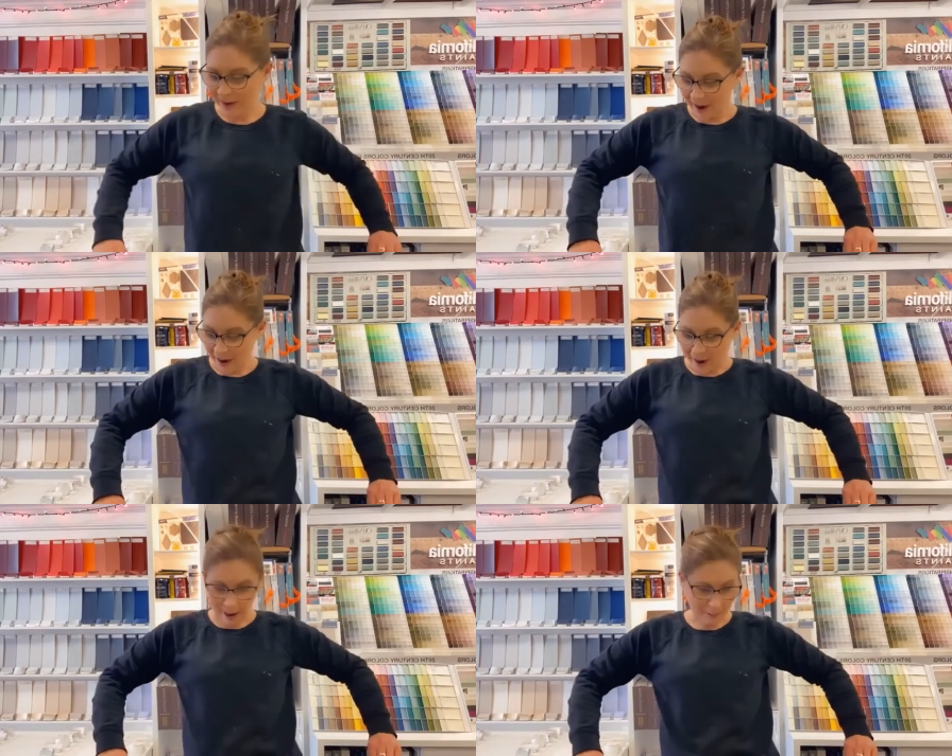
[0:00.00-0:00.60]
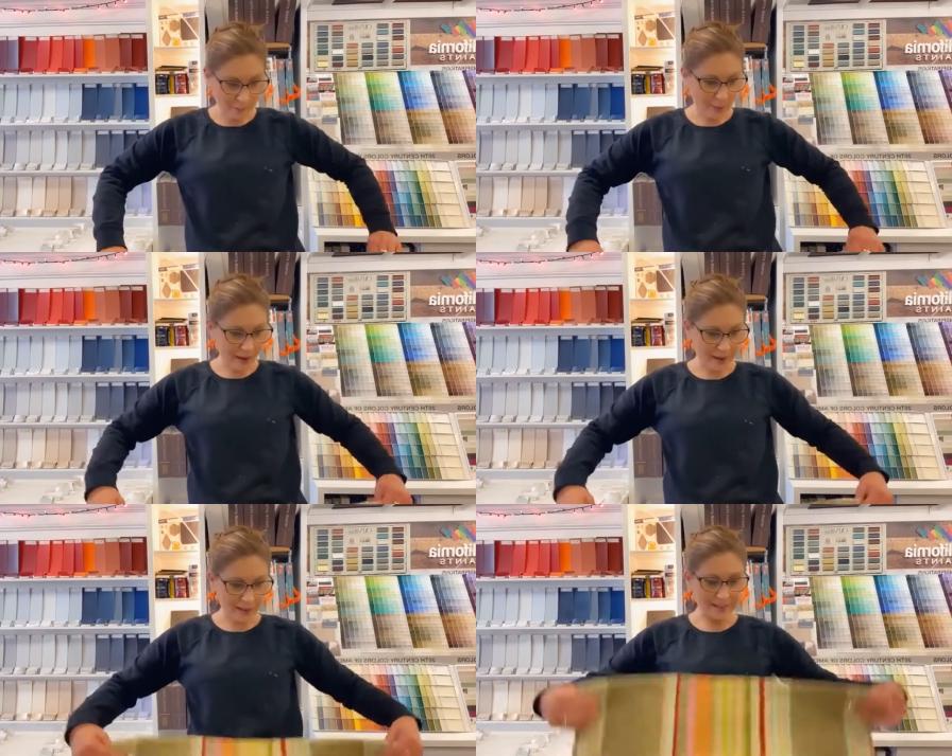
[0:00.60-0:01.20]
Um,
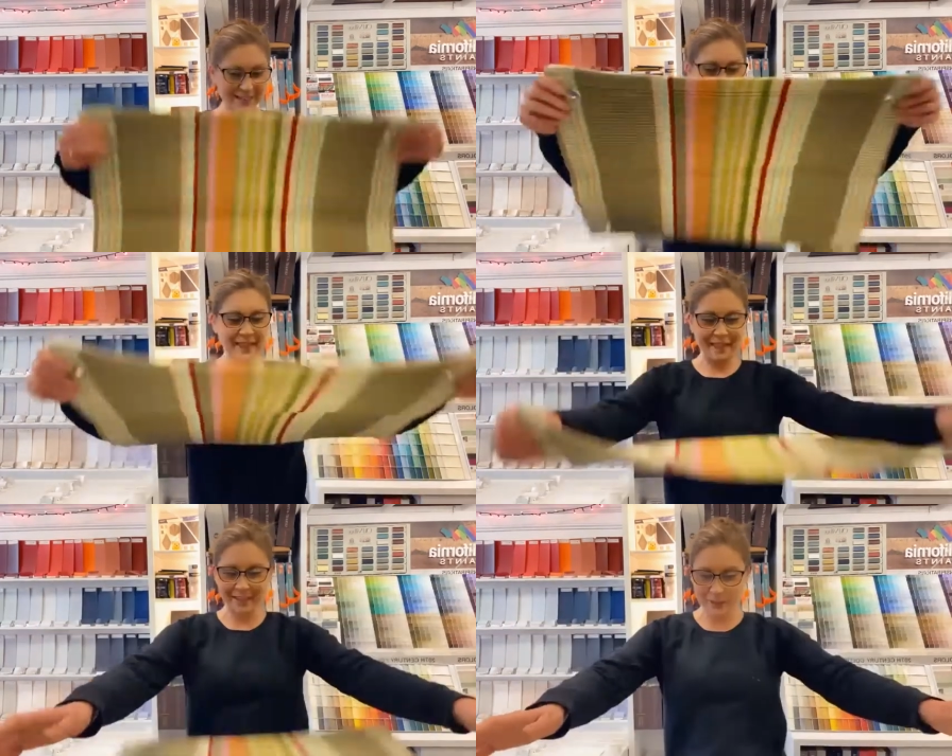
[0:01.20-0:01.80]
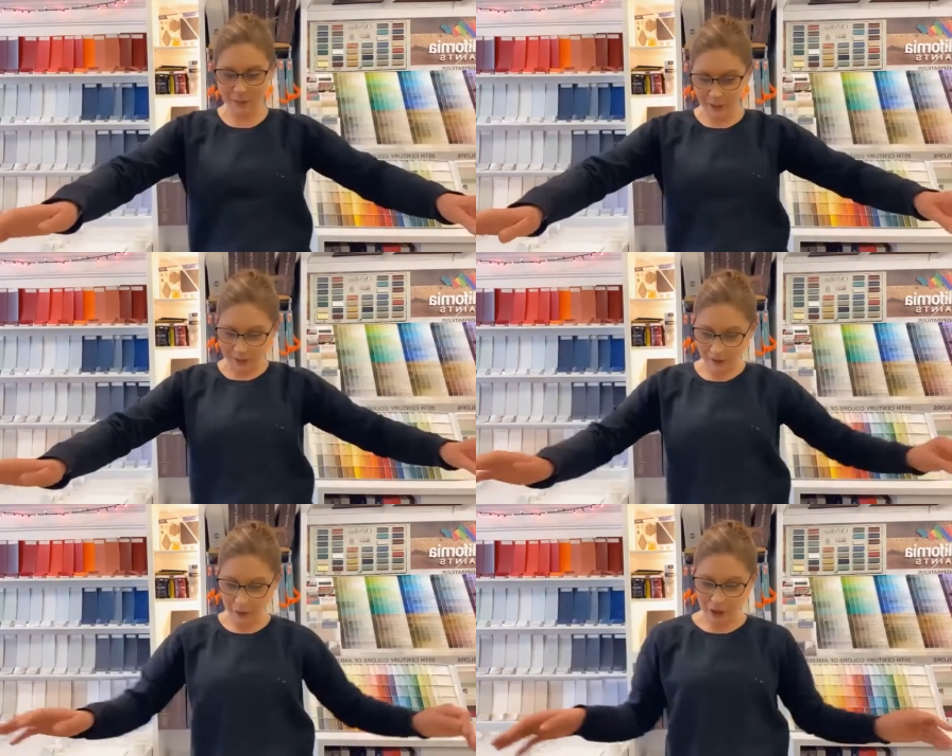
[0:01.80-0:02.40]
but this
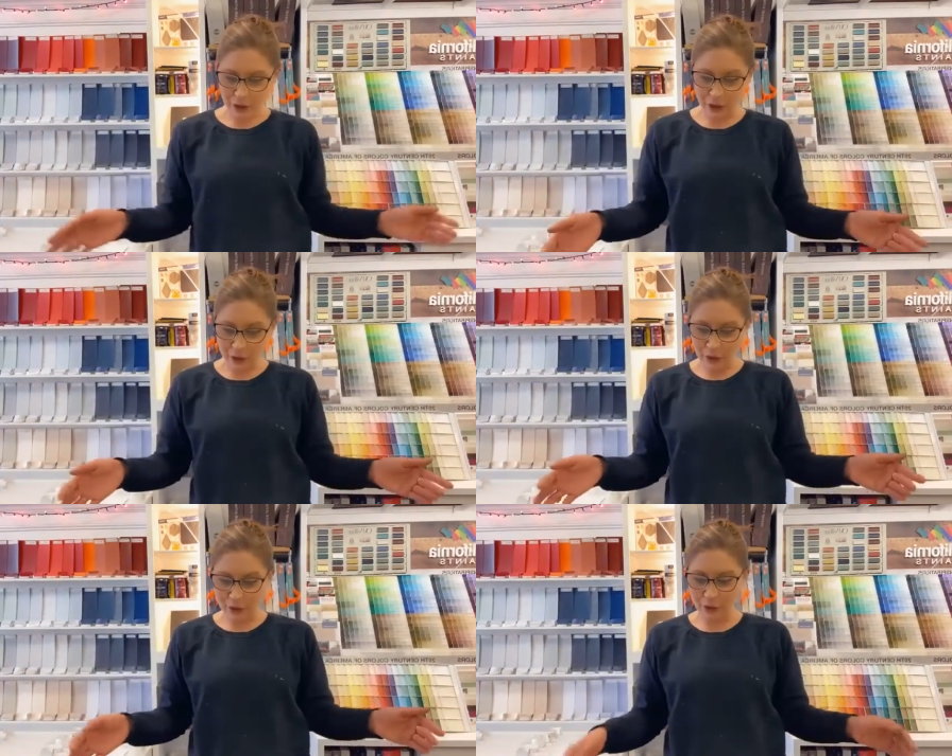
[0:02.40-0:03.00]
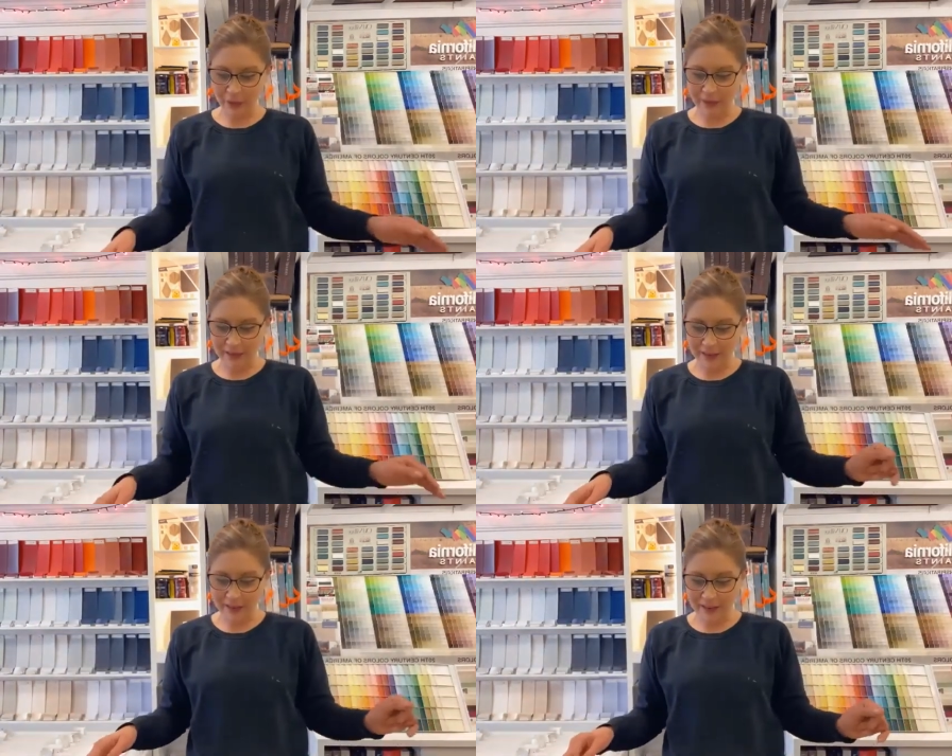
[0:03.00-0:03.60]
week I want to show you
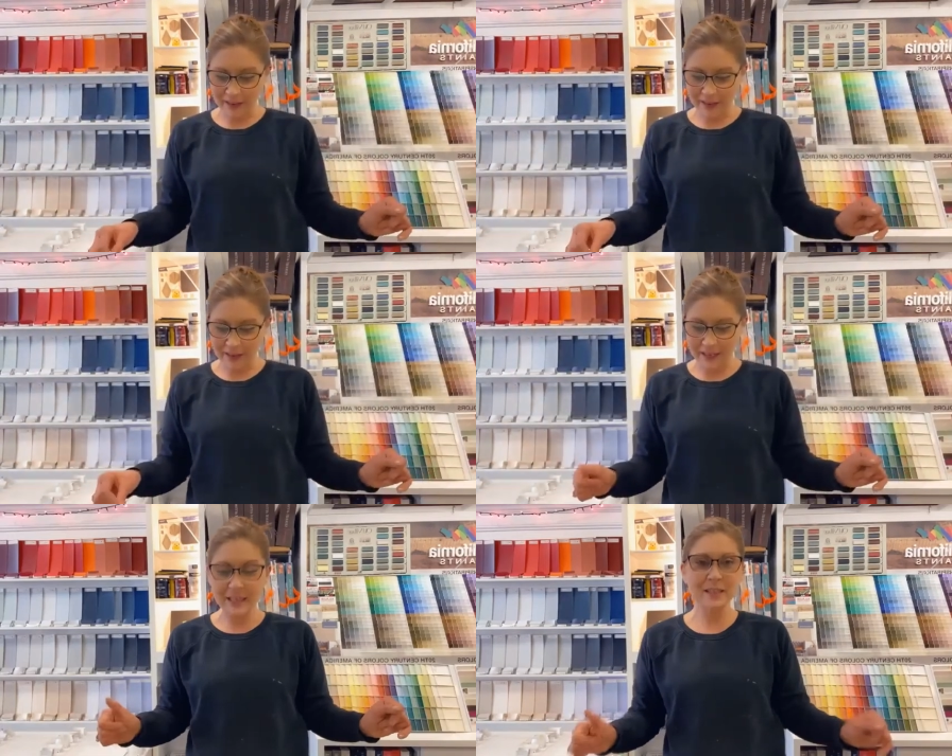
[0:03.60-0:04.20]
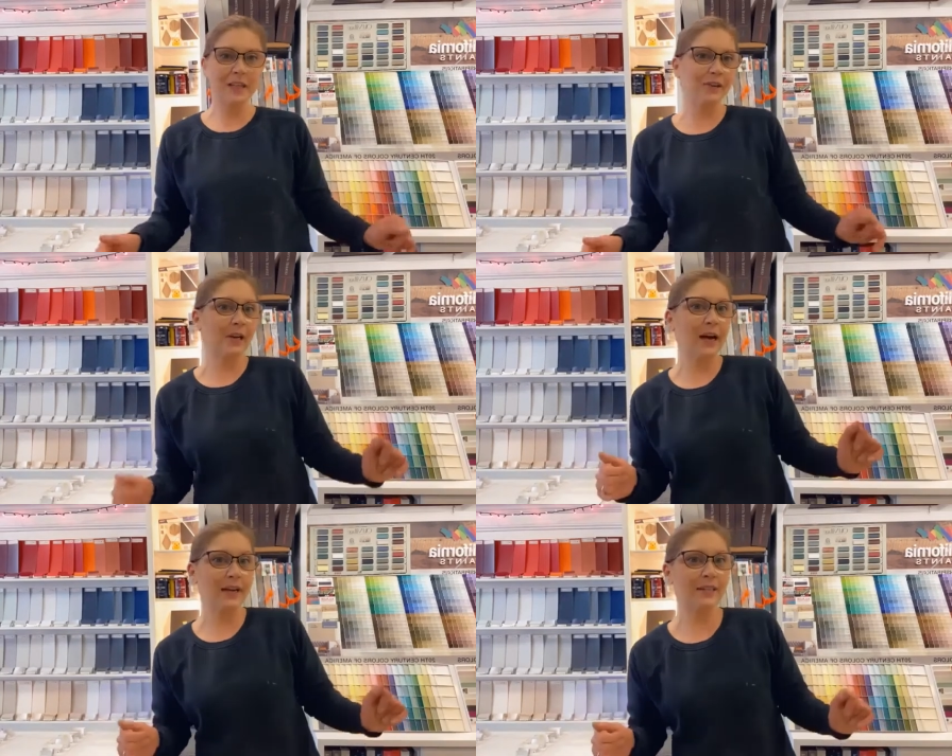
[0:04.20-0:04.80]
the
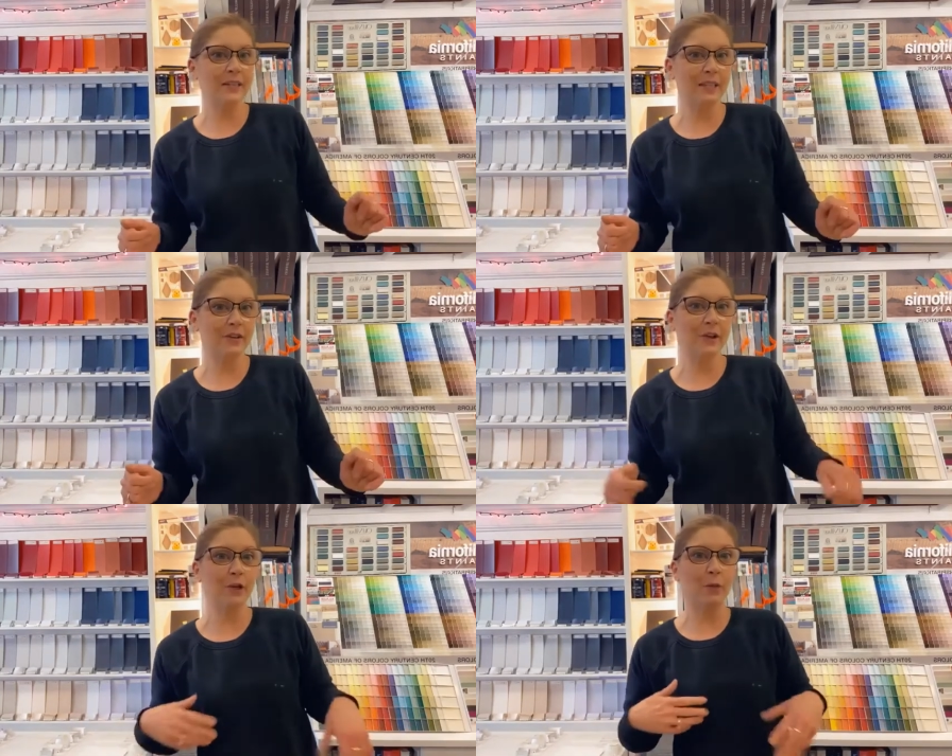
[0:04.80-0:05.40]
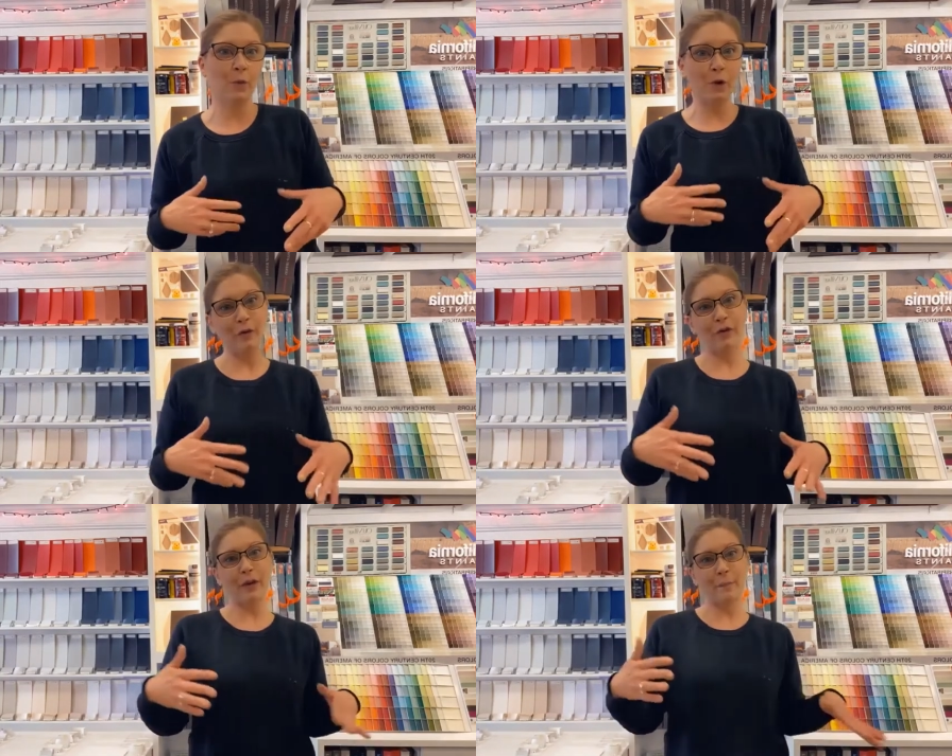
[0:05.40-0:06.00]
interior exterior
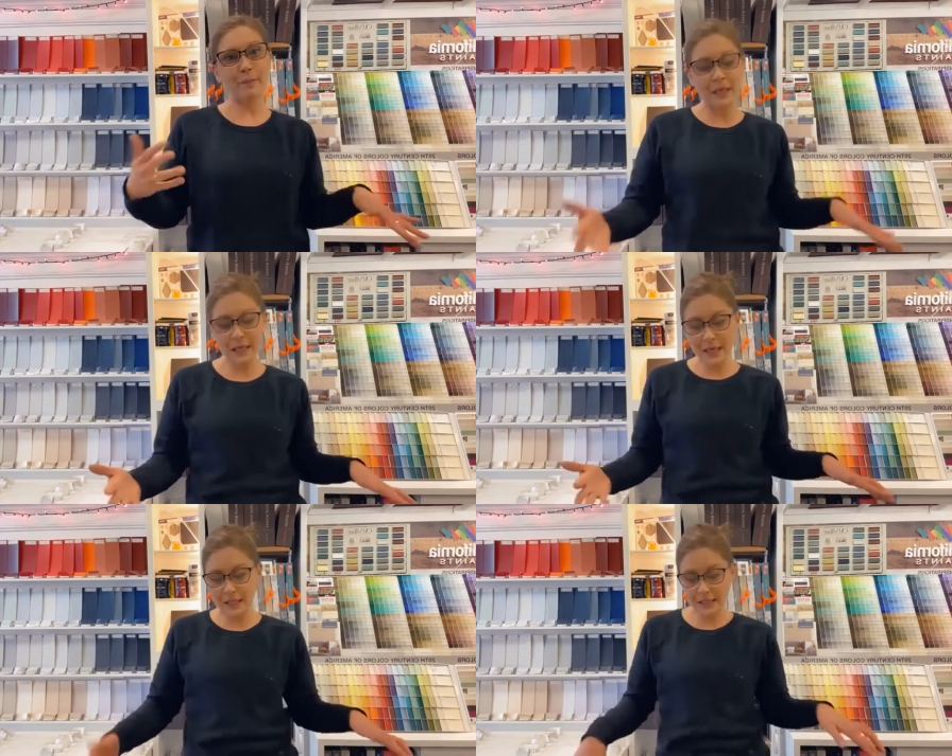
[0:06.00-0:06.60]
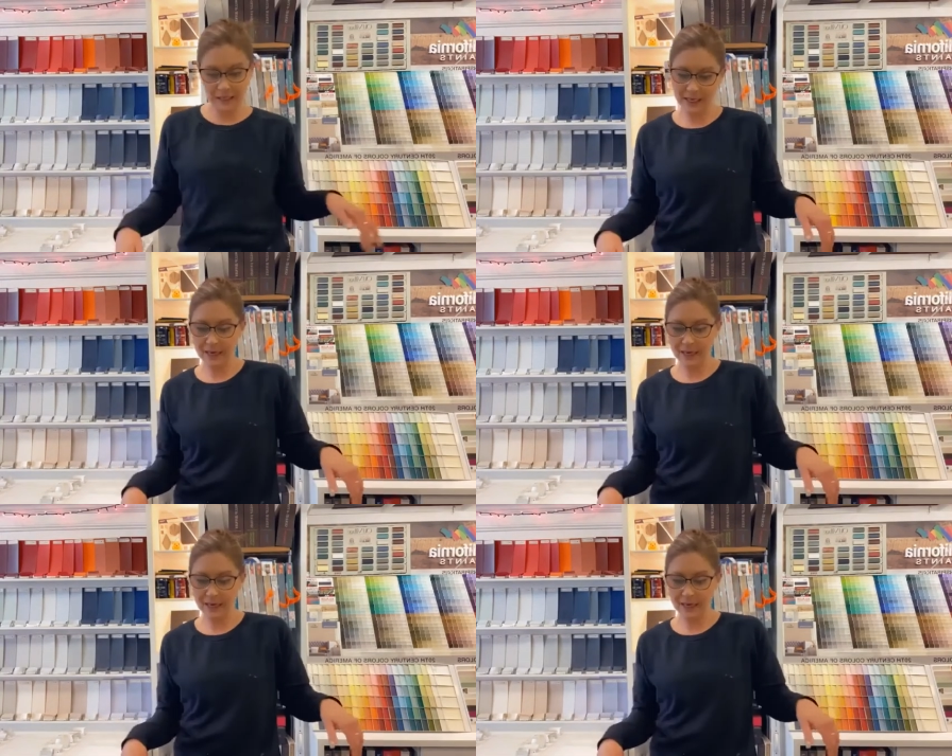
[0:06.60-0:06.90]
woven PET.